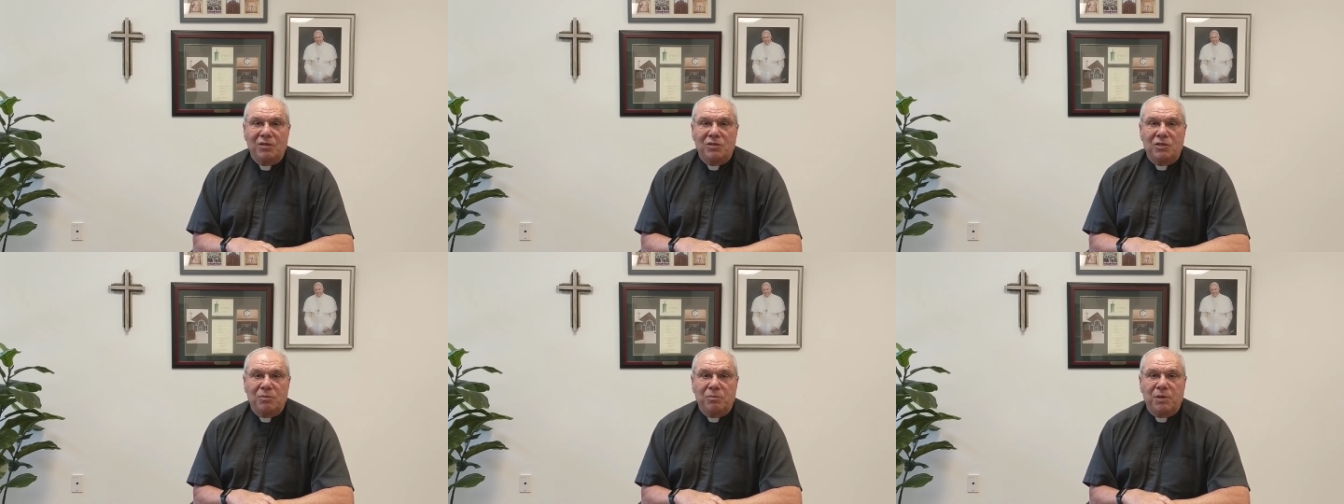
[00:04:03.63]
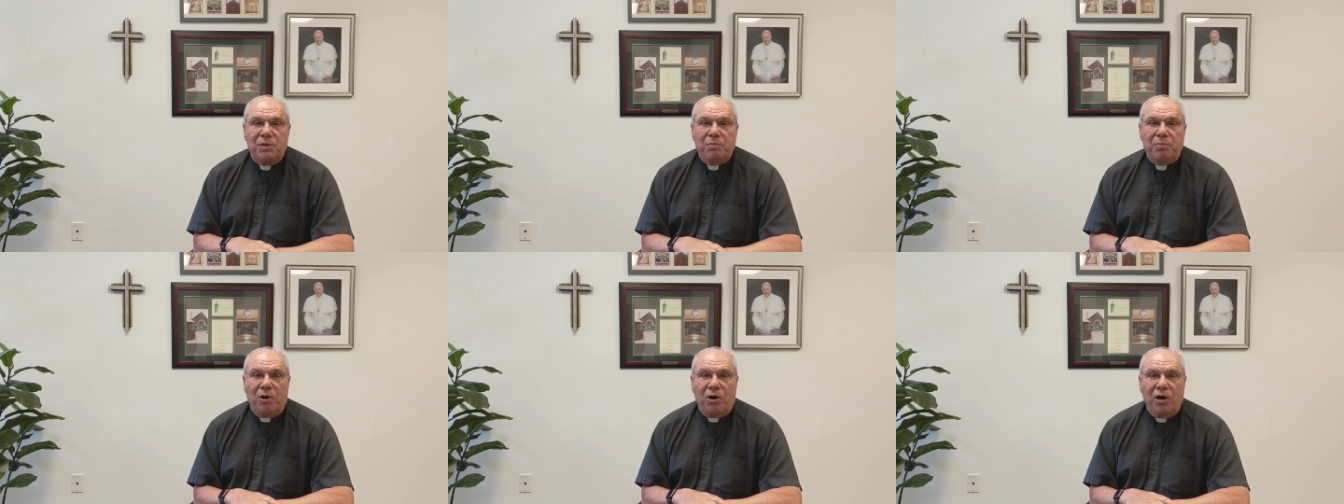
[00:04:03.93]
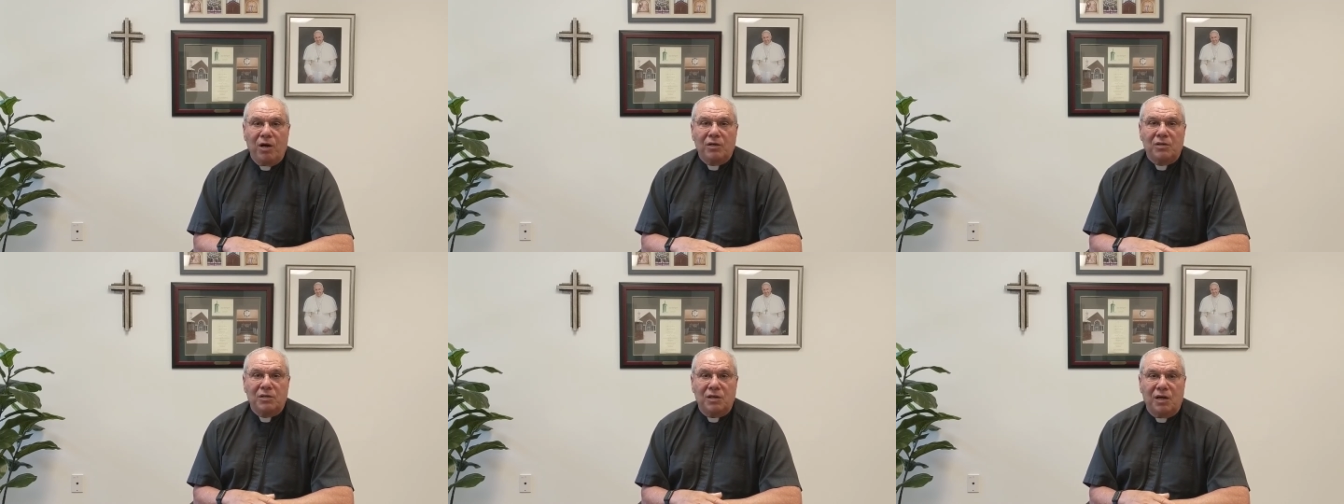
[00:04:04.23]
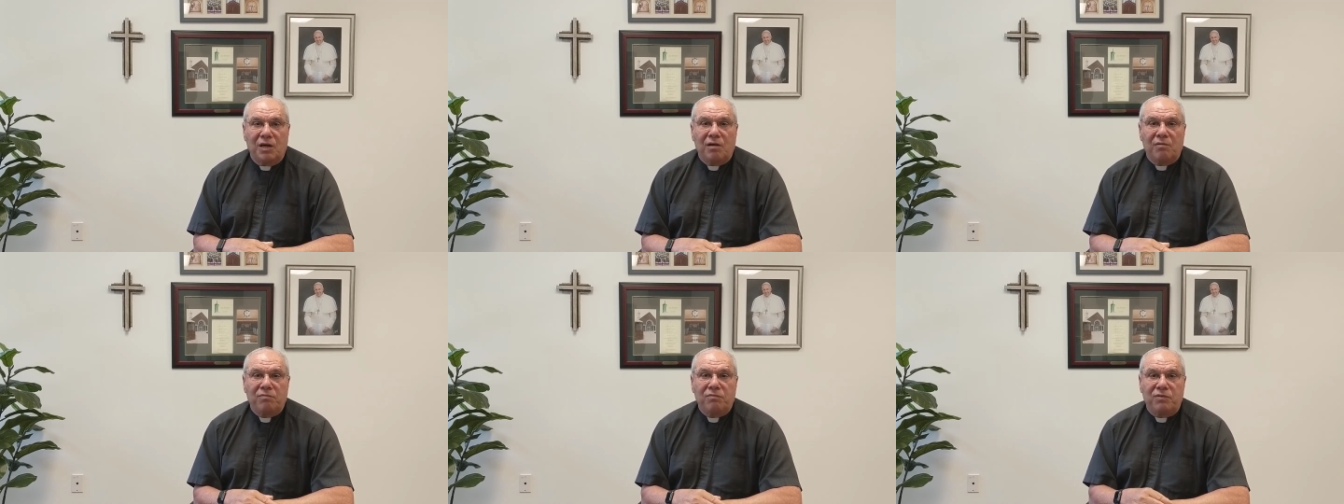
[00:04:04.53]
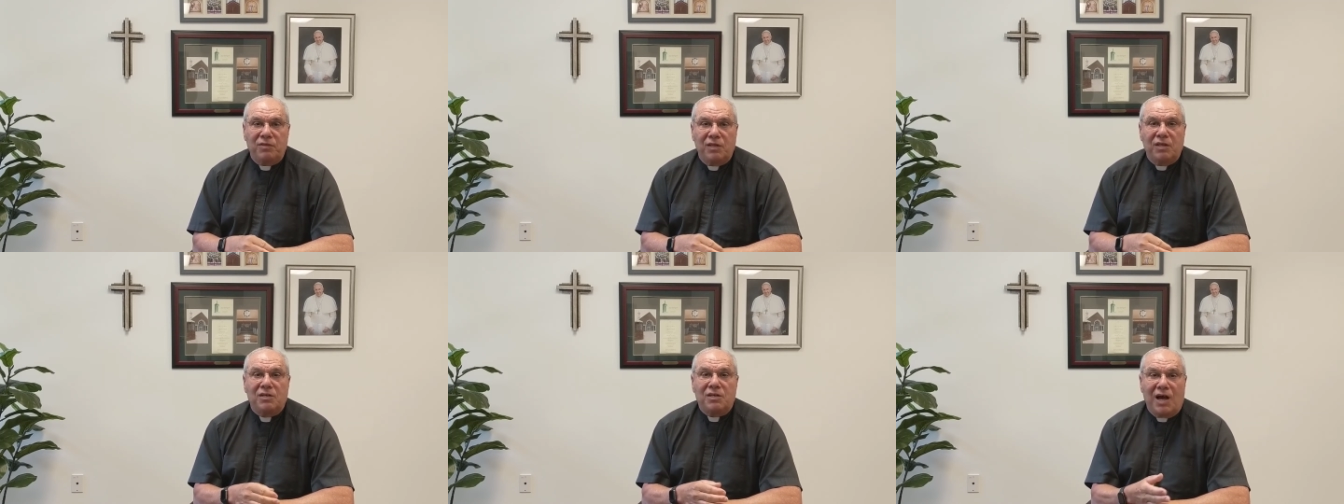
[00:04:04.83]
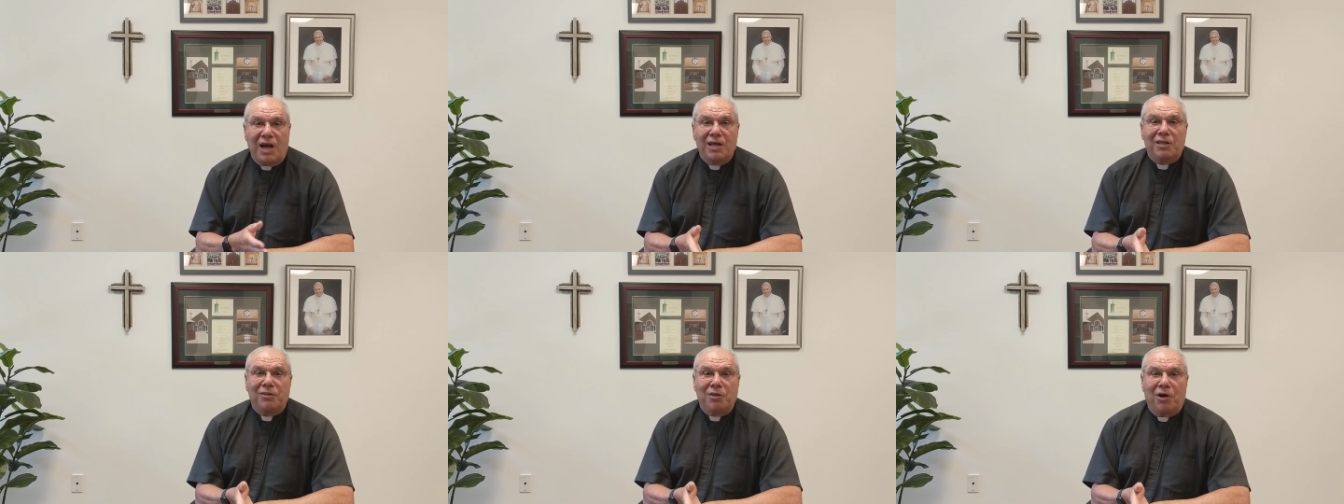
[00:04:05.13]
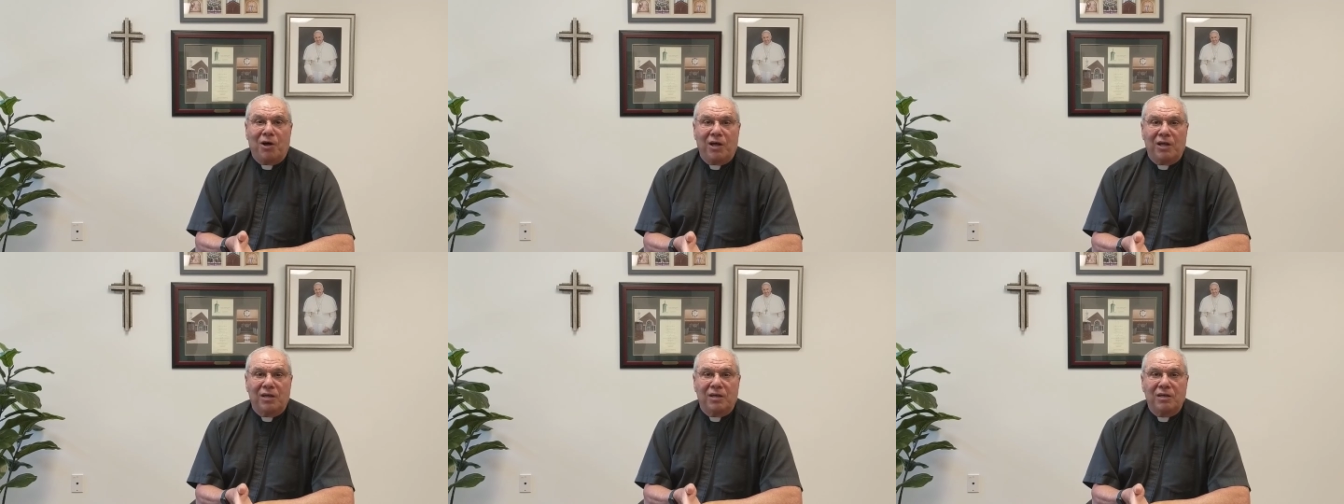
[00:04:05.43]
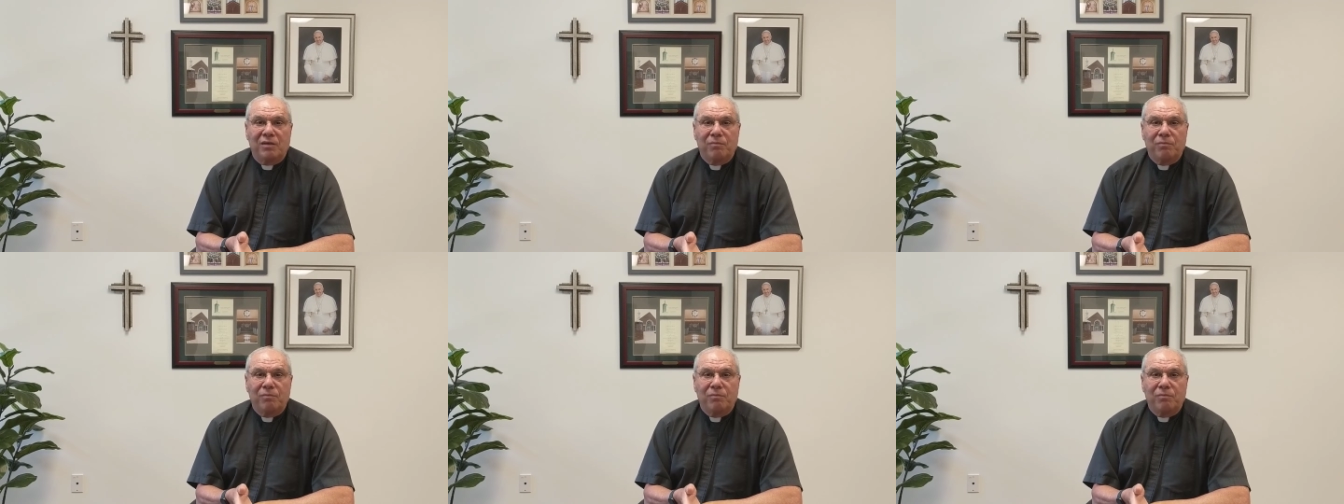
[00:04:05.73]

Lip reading: to be part of the dialogue.